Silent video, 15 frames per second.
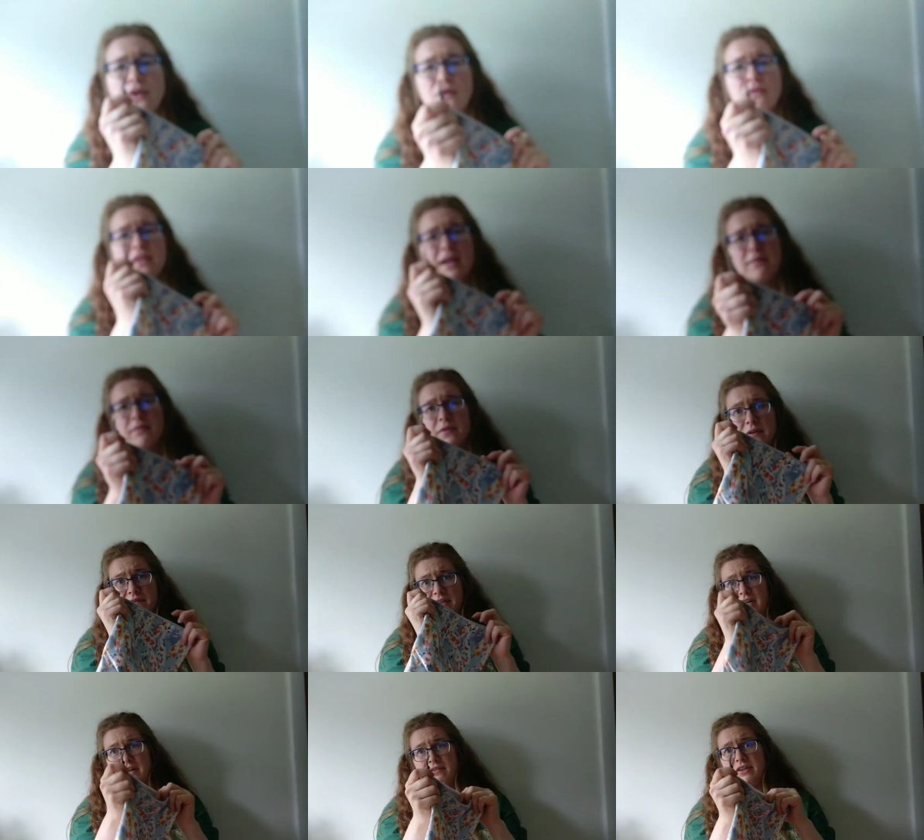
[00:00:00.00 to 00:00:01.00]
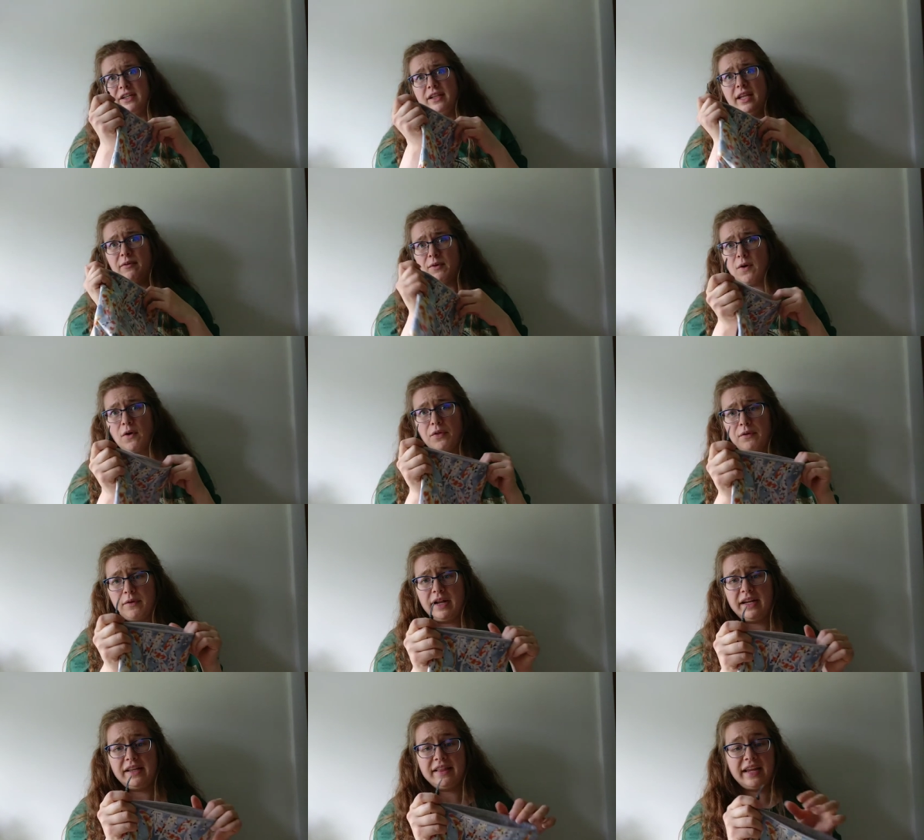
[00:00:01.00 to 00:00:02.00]
hold up for forever and they will go through
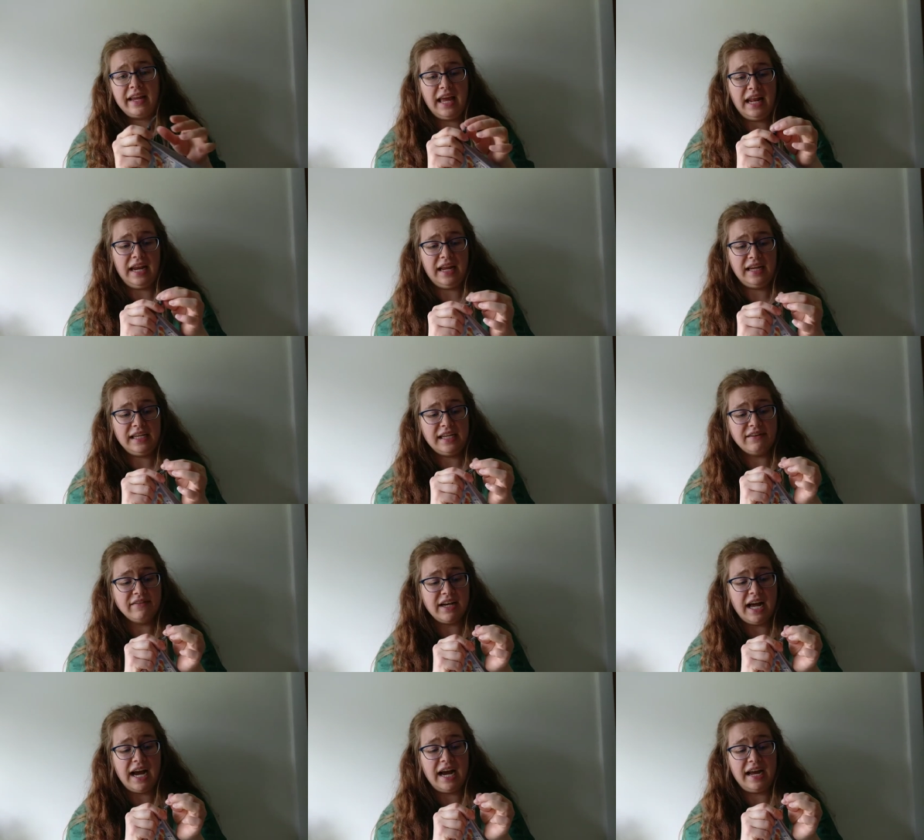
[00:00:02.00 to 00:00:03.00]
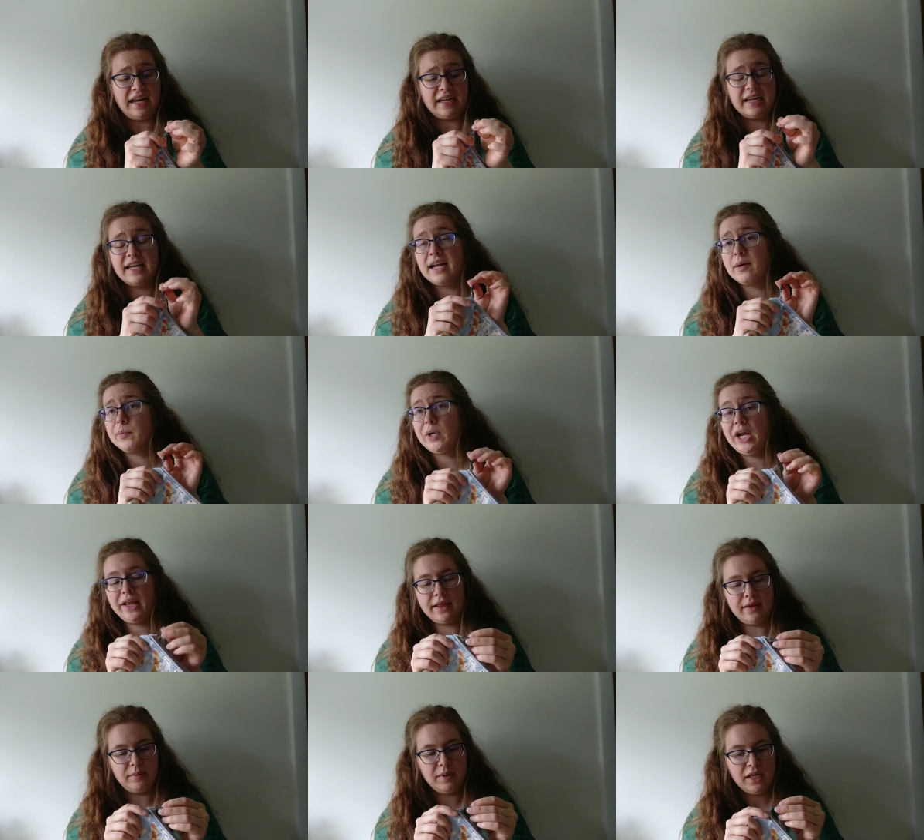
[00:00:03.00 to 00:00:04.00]
anything, and even I cannot break
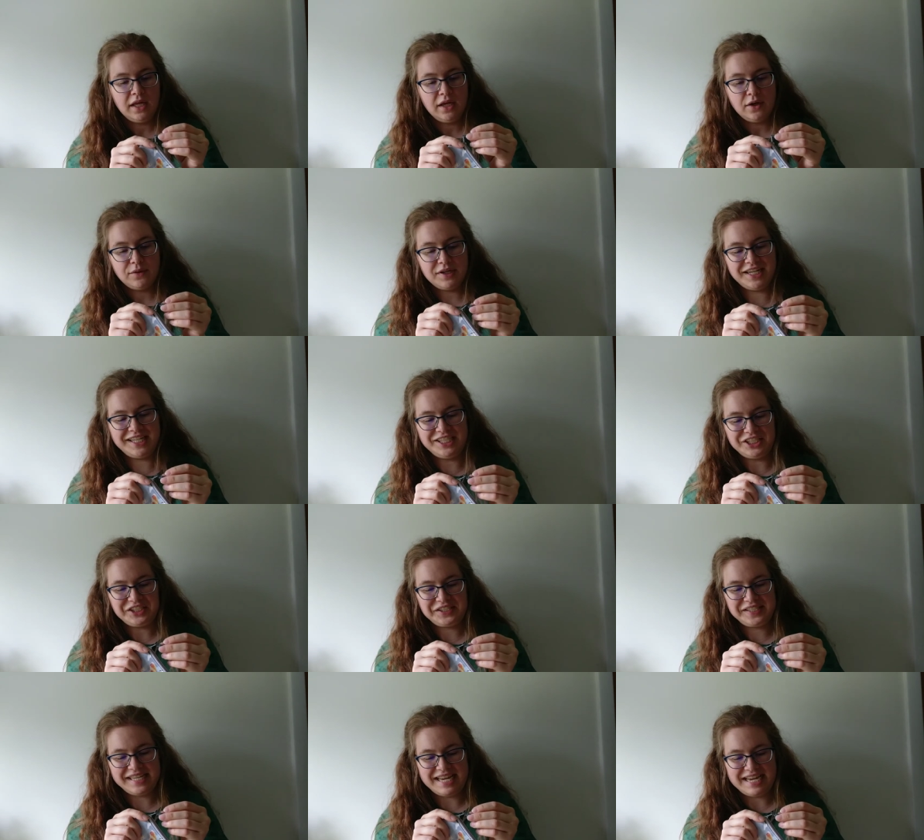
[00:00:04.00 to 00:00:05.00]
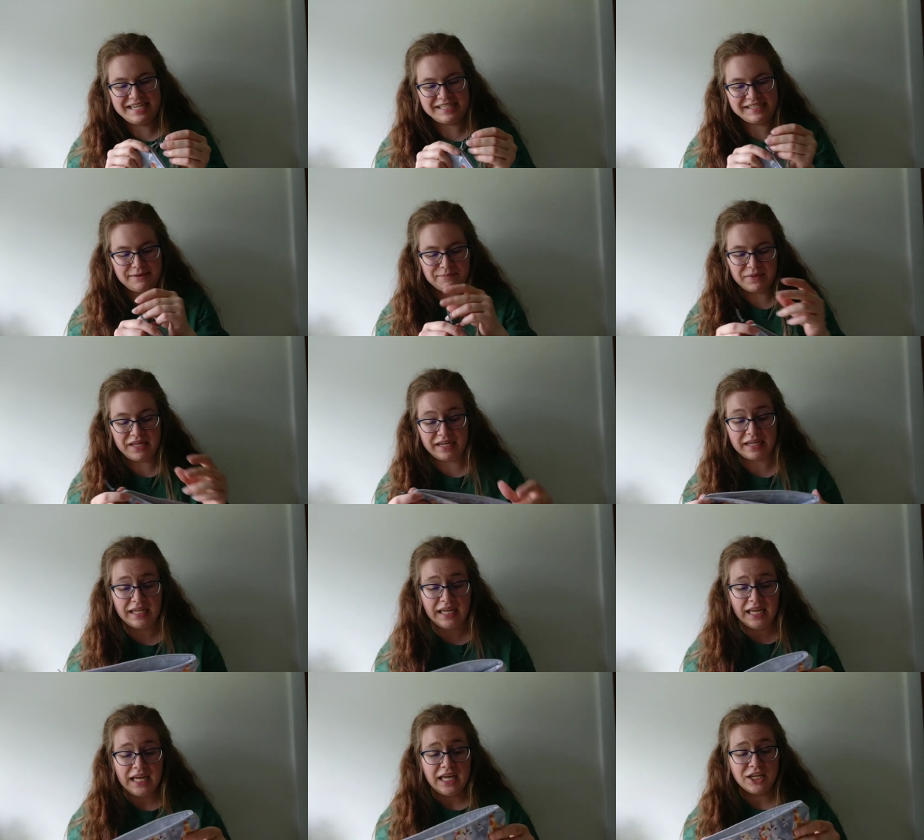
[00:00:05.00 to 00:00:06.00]
them, which is saying something.
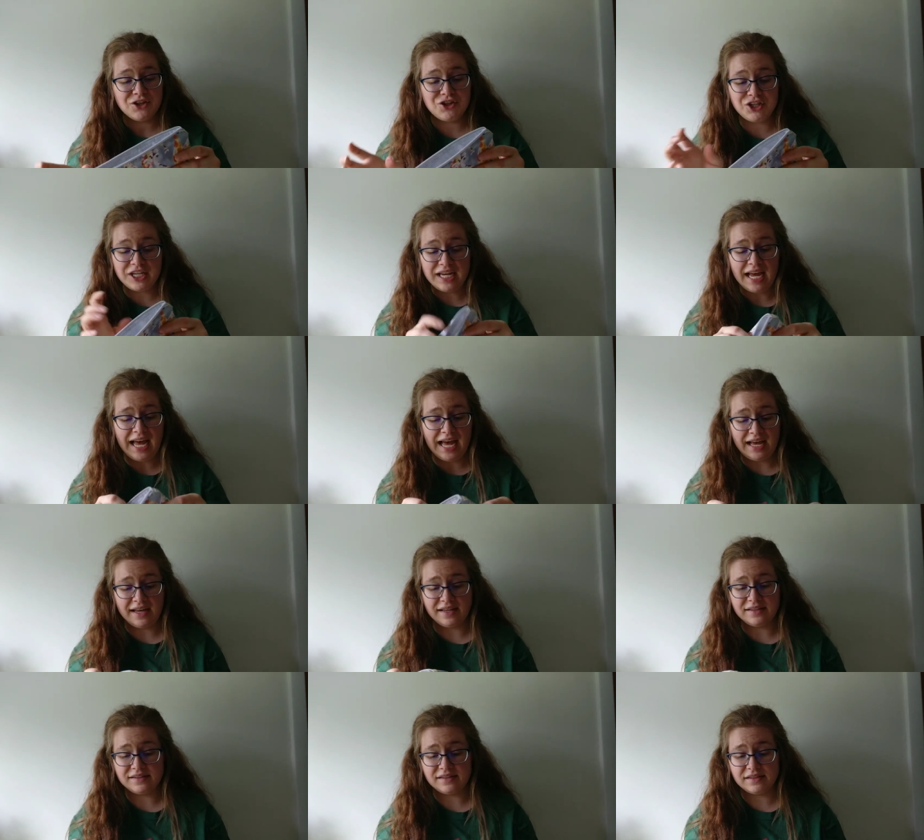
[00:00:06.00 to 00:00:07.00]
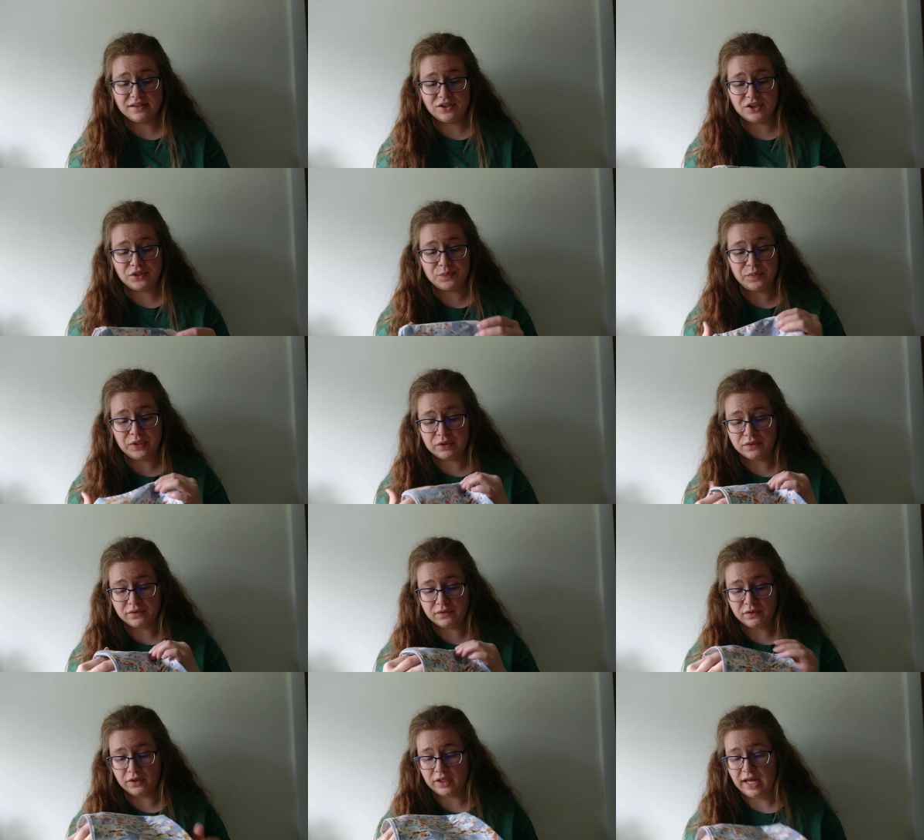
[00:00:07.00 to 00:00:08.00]
She has just
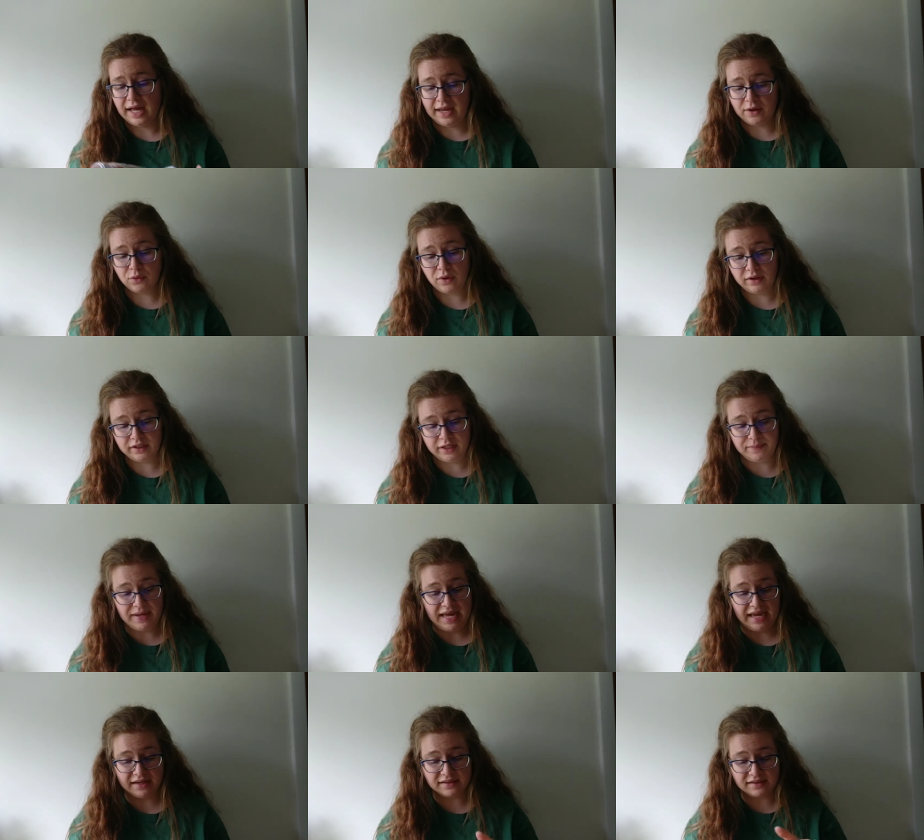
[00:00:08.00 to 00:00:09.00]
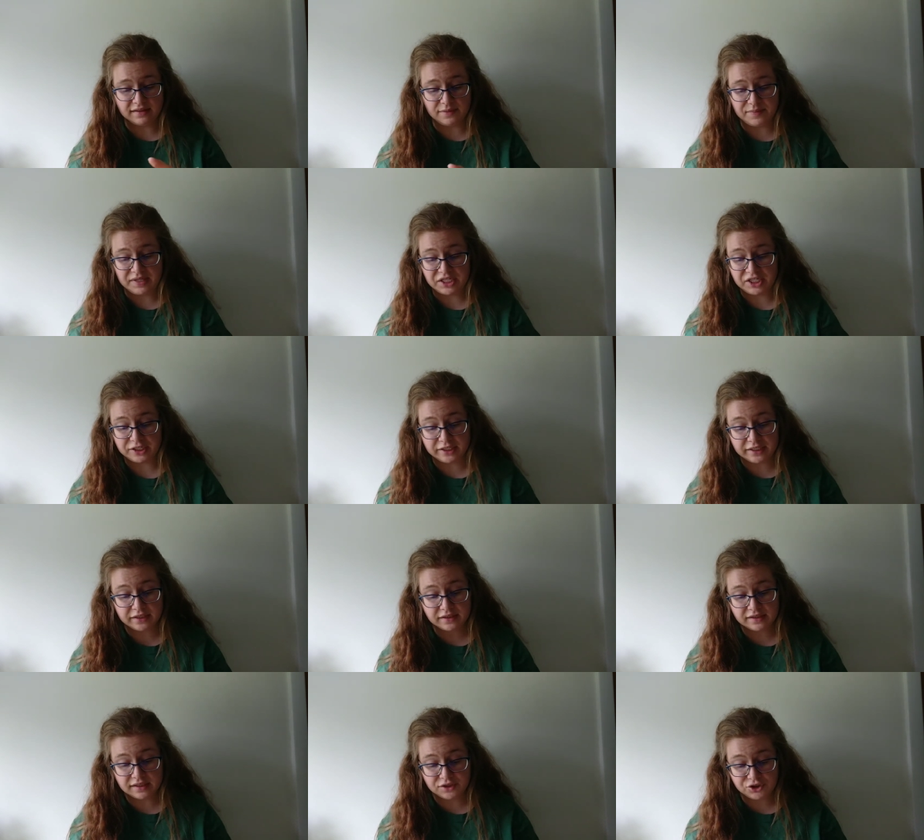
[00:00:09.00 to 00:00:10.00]
beautiful high quality bags. The
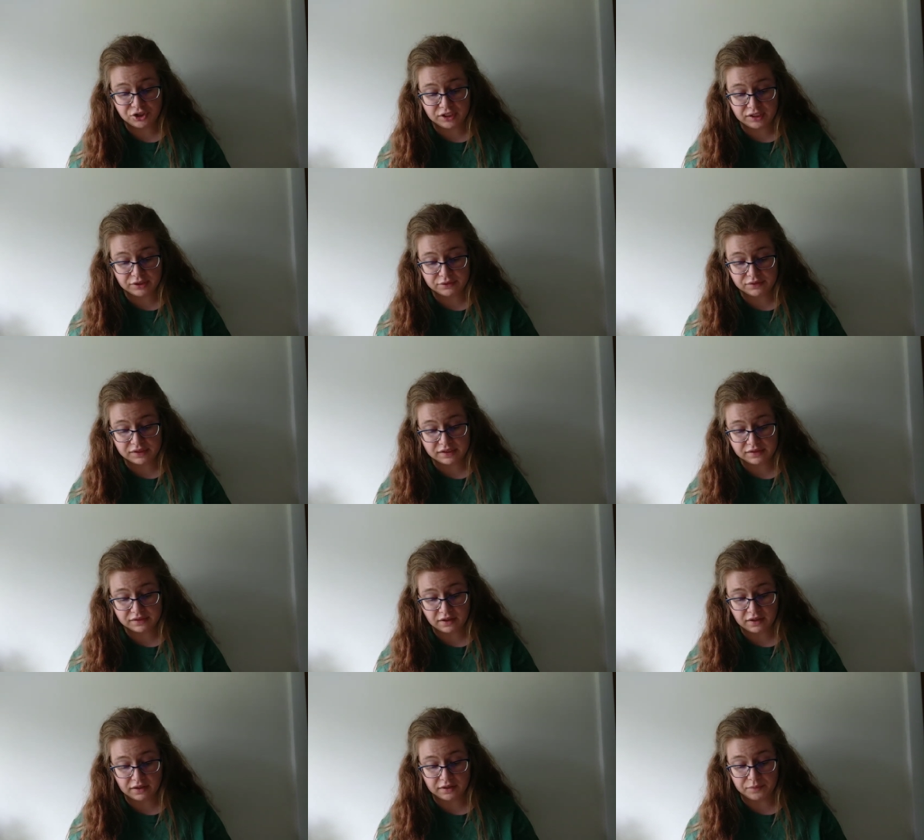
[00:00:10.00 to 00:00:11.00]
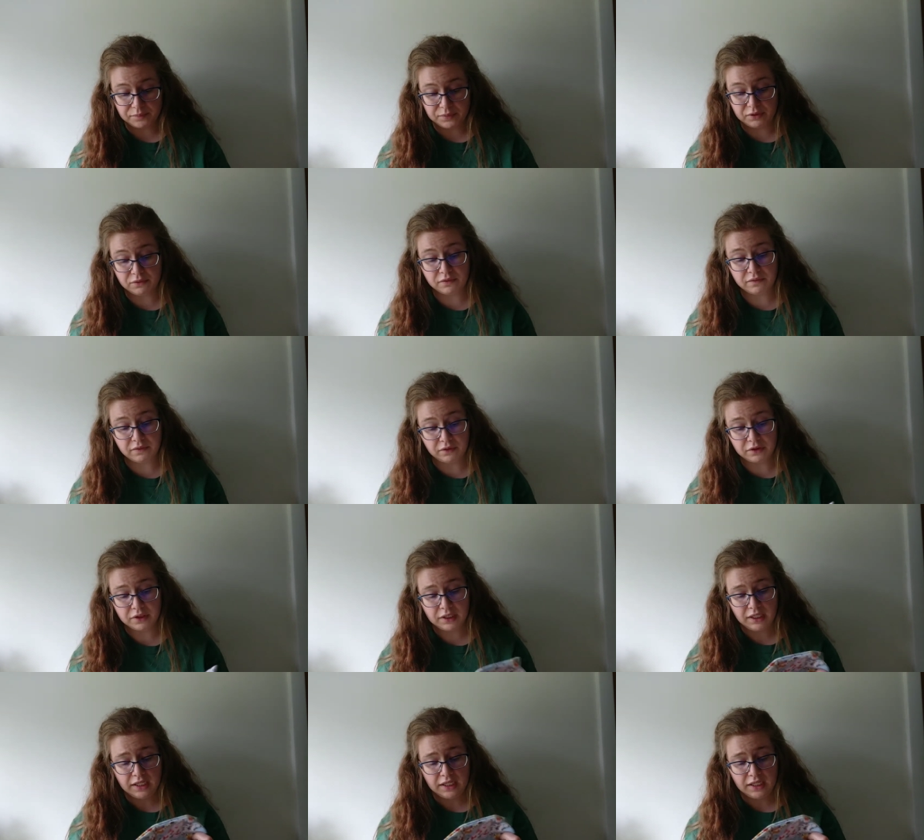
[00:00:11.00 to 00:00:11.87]
materials that she uses are beautiful,